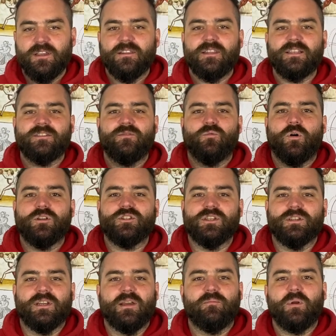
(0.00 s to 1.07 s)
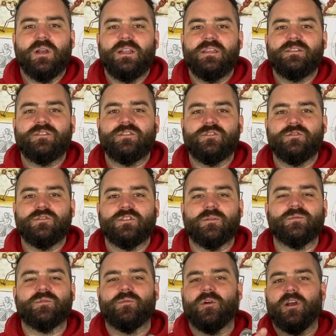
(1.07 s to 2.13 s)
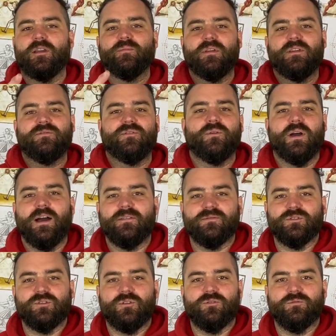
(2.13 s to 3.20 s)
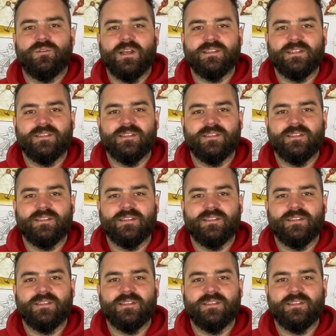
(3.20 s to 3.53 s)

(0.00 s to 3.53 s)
Thanks for watching, and please do subscribe if you haven't already.